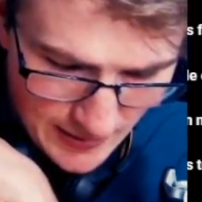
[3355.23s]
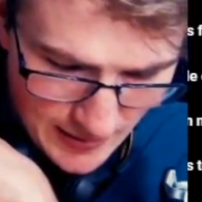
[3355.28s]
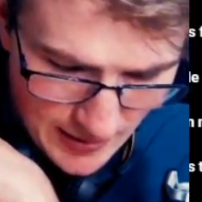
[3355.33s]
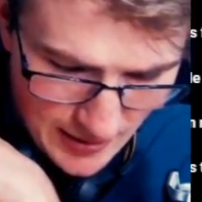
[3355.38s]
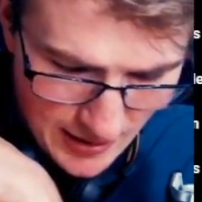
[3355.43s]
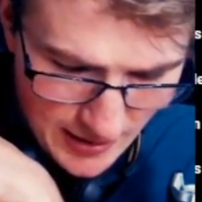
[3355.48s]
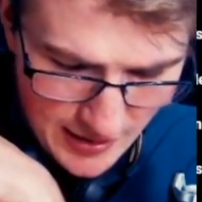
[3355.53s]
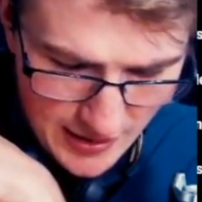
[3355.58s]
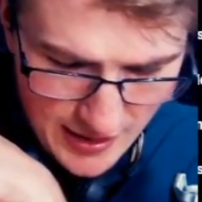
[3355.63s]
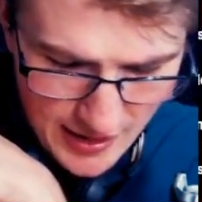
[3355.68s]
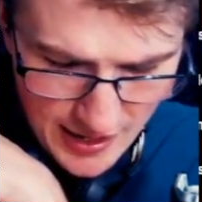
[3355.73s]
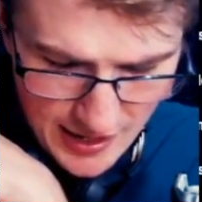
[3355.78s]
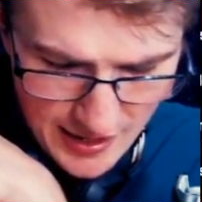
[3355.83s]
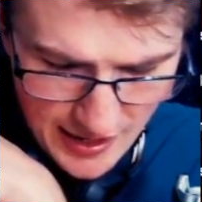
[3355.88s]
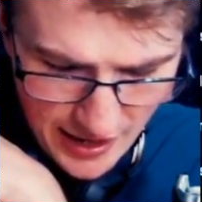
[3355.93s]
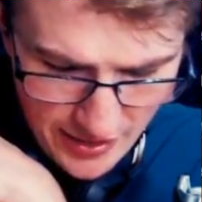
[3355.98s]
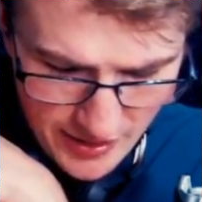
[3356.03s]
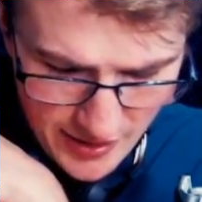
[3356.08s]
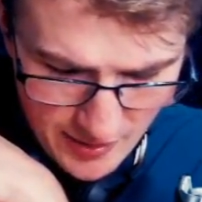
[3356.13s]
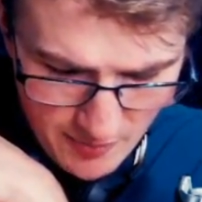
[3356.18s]

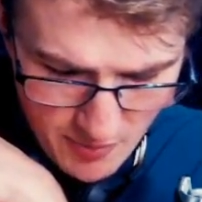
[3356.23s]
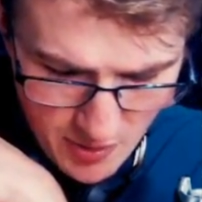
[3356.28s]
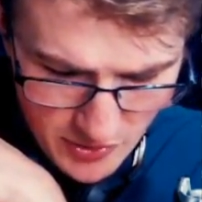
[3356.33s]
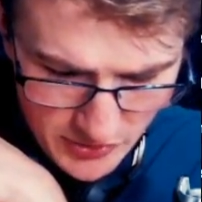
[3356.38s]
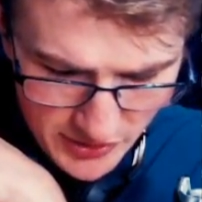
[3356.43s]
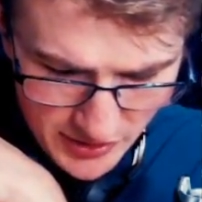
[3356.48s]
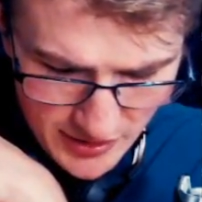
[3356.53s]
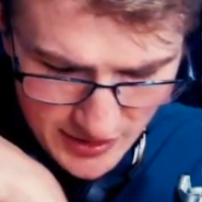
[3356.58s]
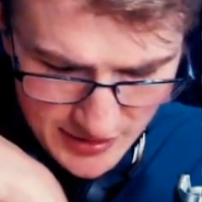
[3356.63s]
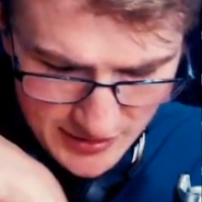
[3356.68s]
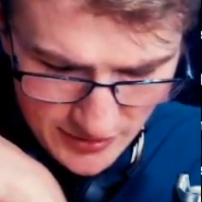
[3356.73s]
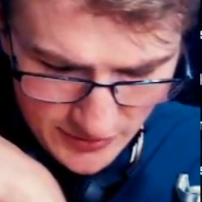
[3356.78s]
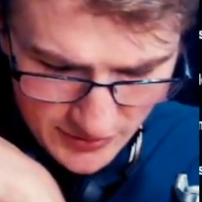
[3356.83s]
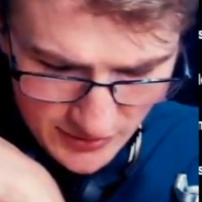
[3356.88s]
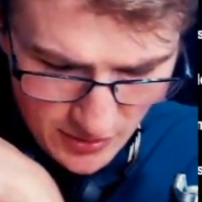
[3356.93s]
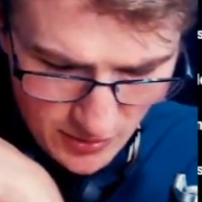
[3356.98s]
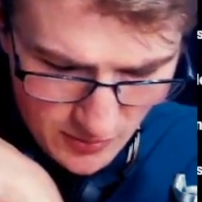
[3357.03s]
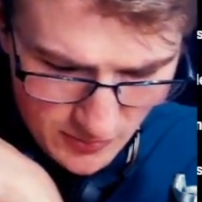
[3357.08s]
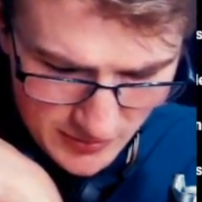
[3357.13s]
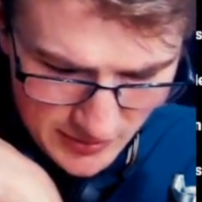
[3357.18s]
And then emotion is
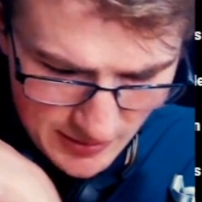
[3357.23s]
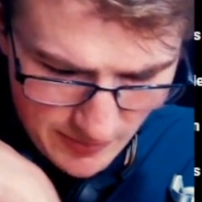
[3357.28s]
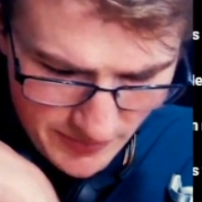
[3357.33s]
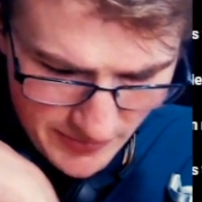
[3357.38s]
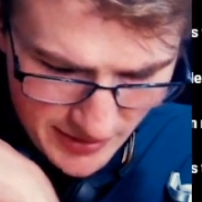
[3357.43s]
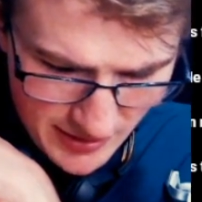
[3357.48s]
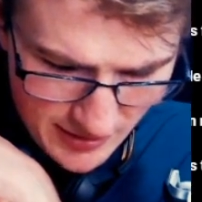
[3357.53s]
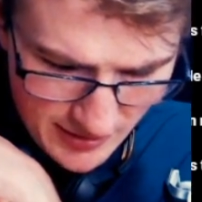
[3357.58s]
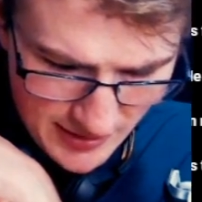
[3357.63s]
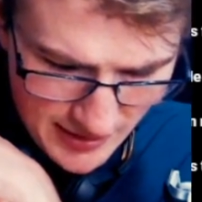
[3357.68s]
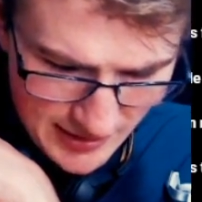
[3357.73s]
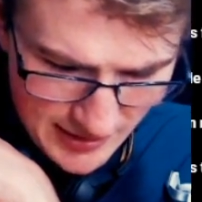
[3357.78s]
also something that